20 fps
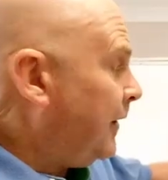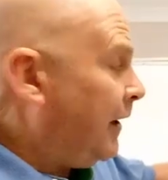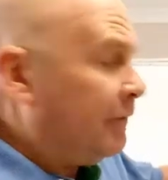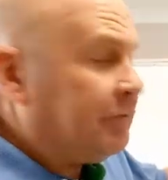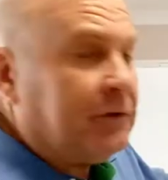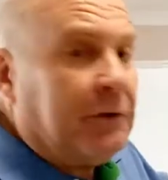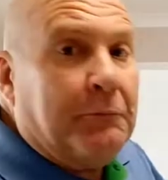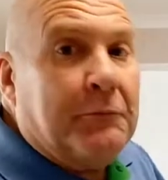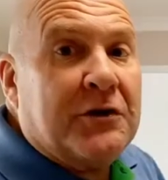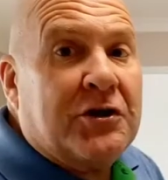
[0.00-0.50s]

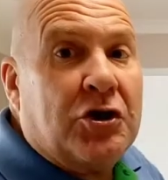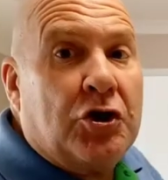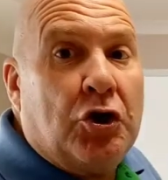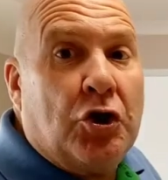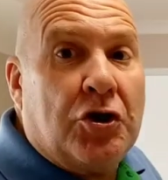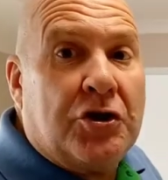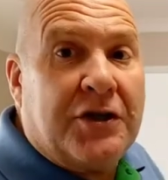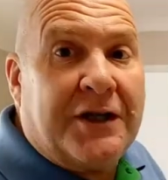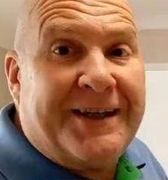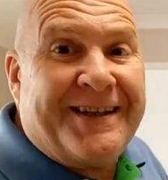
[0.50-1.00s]
after
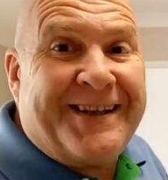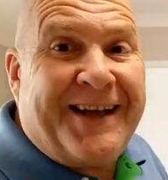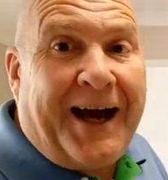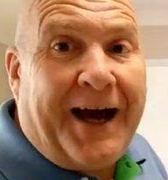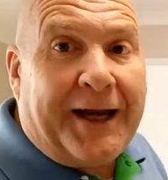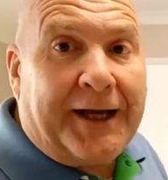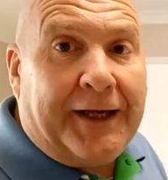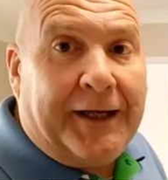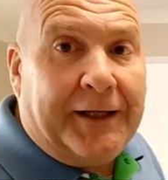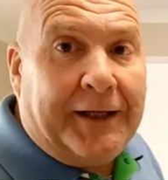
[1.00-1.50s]
misusing
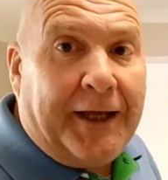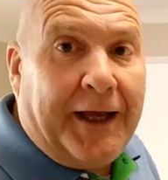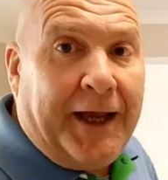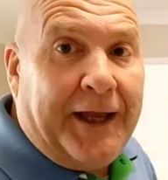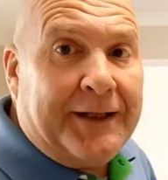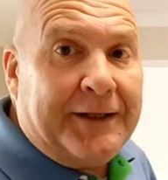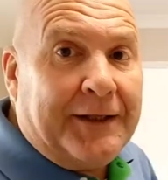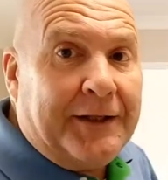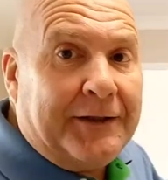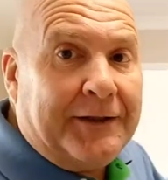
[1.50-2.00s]
data,
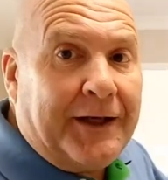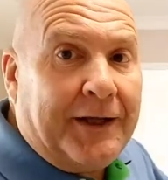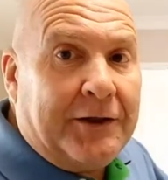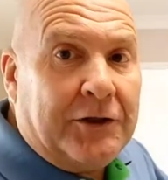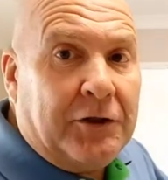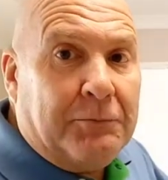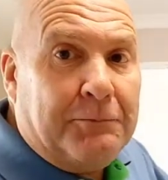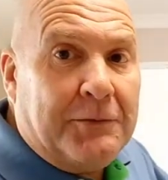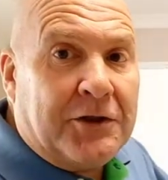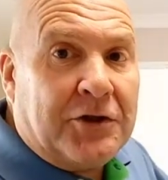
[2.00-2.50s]
and the
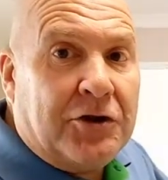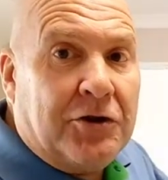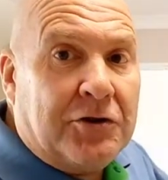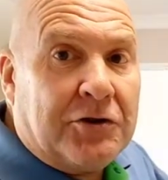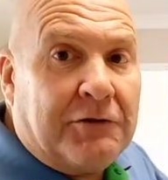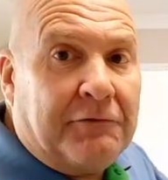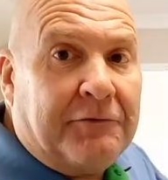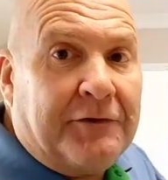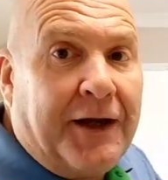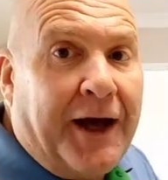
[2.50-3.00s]

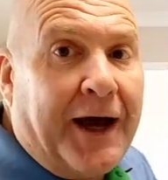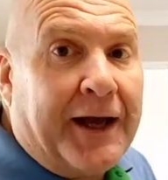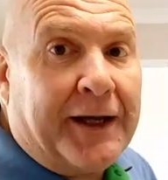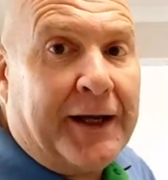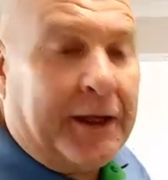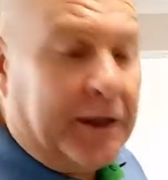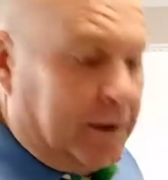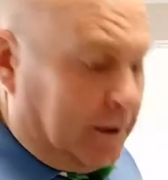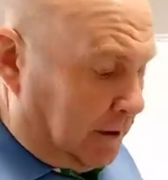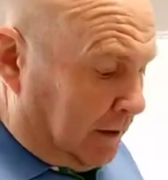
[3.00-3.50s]
misuse of
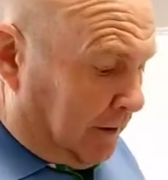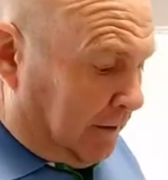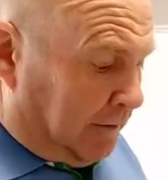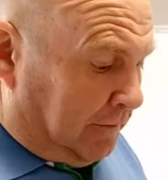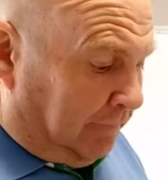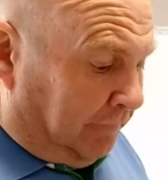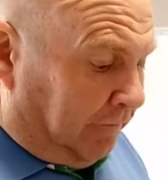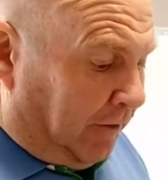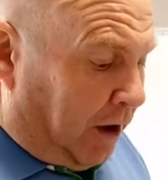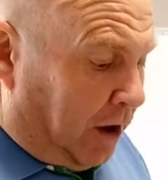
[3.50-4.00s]
data
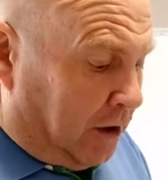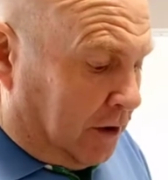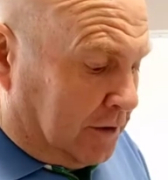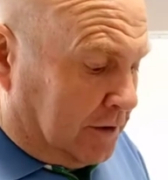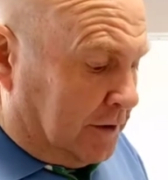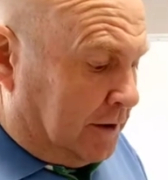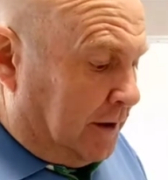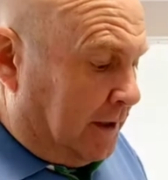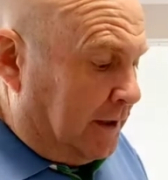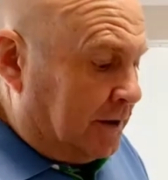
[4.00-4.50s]

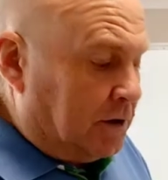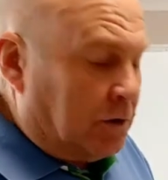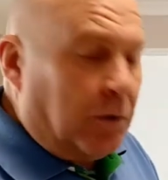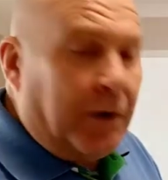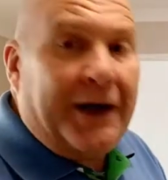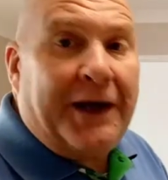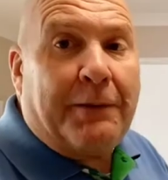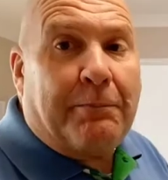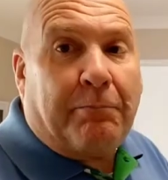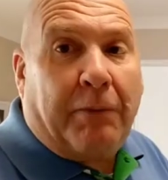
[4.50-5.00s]
flows into
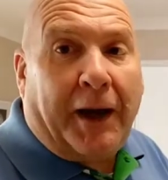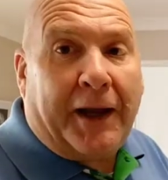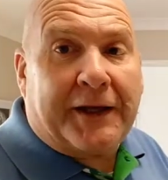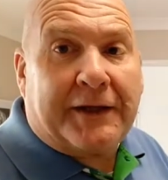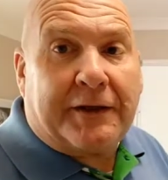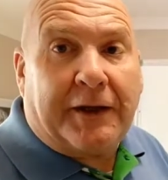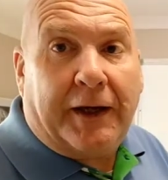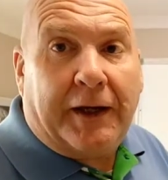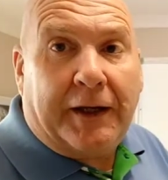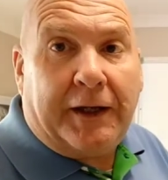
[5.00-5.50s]
any
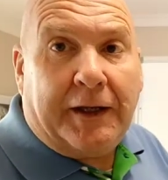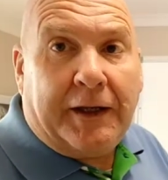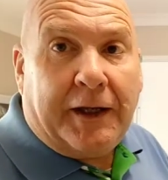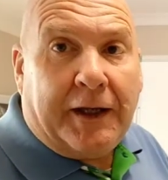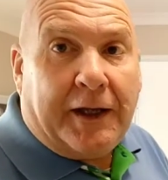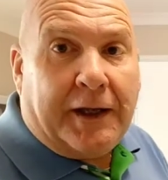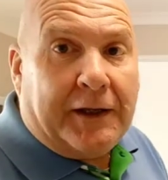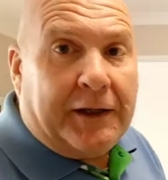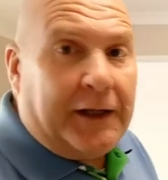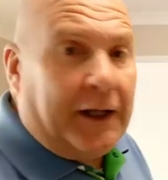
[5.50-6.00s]
punter
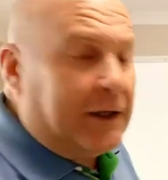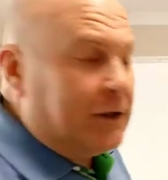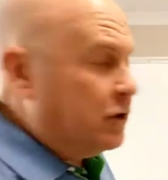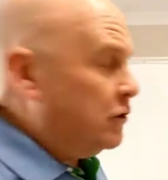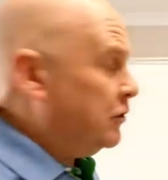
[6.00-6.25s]
that